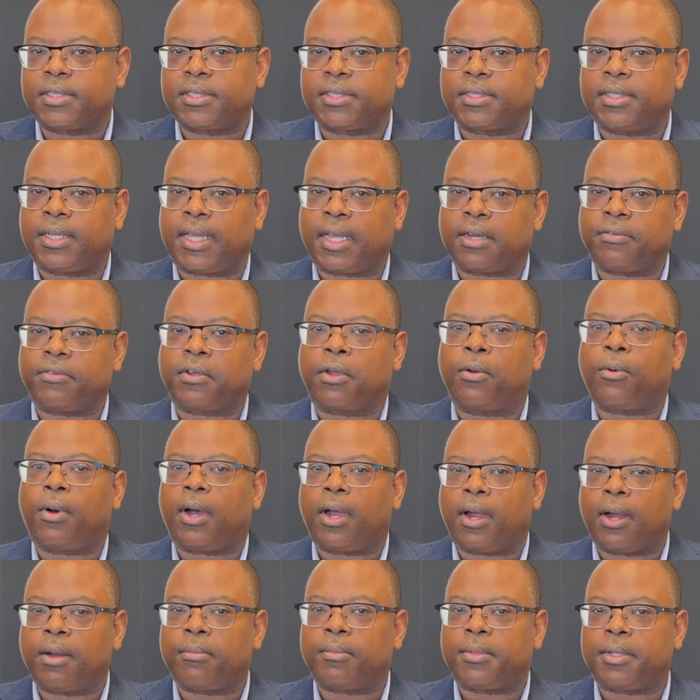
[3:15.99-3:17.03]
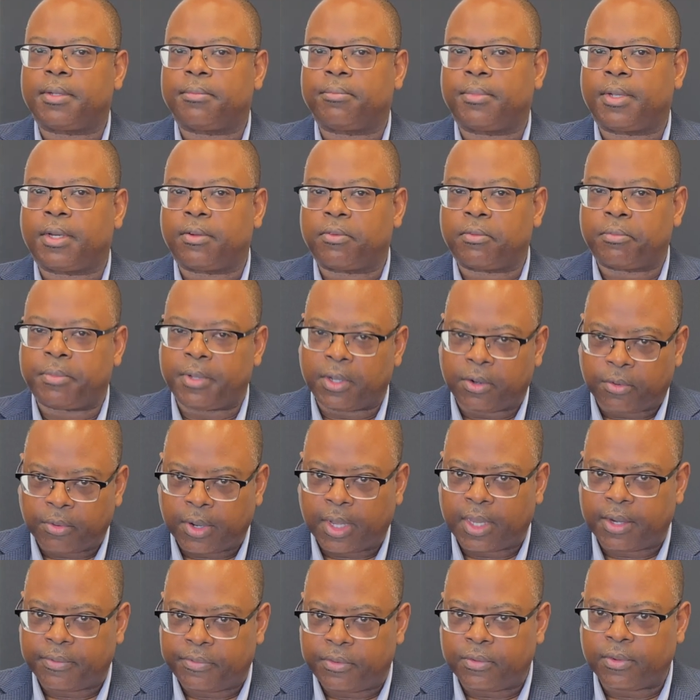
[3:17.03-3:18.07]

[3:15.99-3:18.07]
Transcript: It's not a requirement, but it would be great if